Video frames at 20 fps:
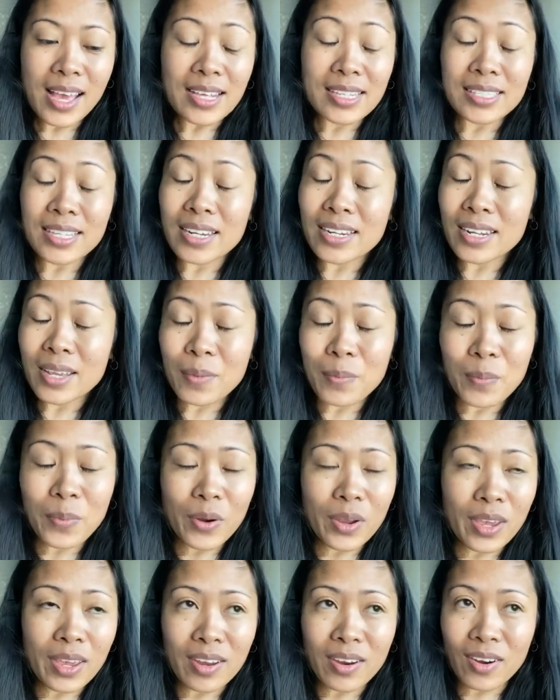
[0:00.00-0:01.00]
sending
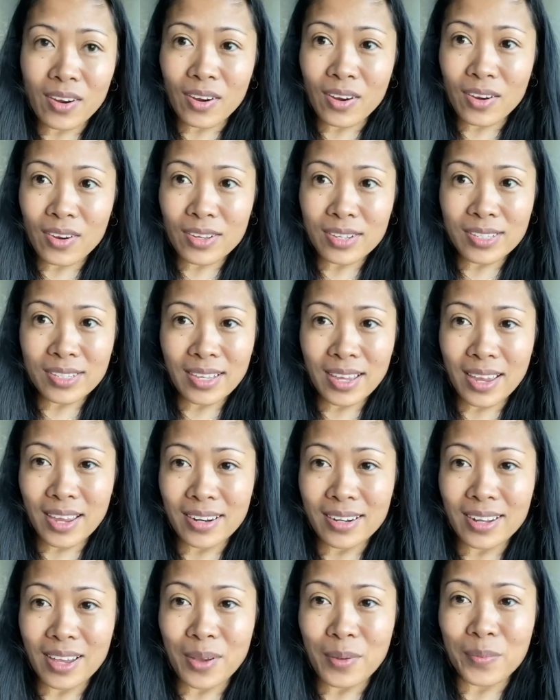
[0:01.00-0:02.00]
prayers,
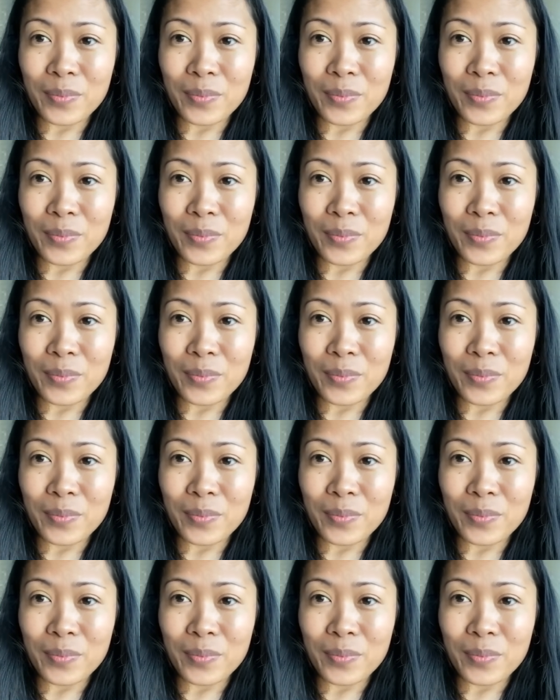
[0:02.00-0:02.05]
and